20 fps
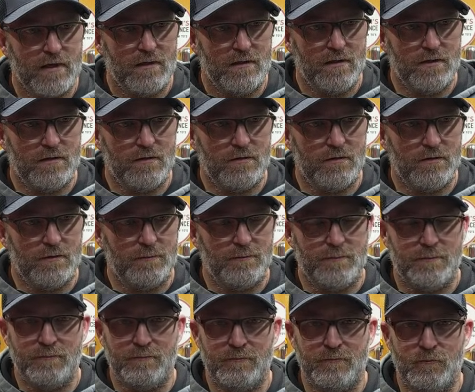little
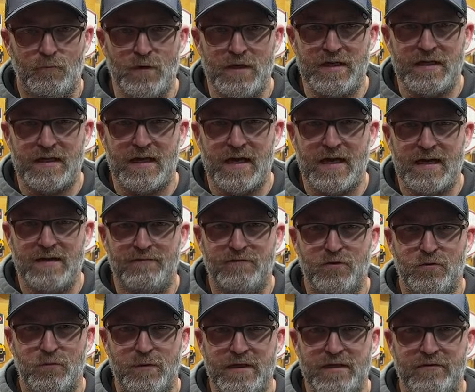week and a half,
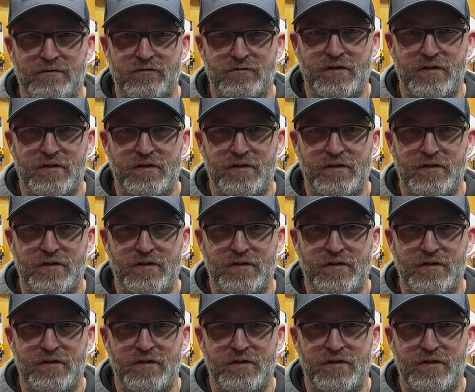2 weeks or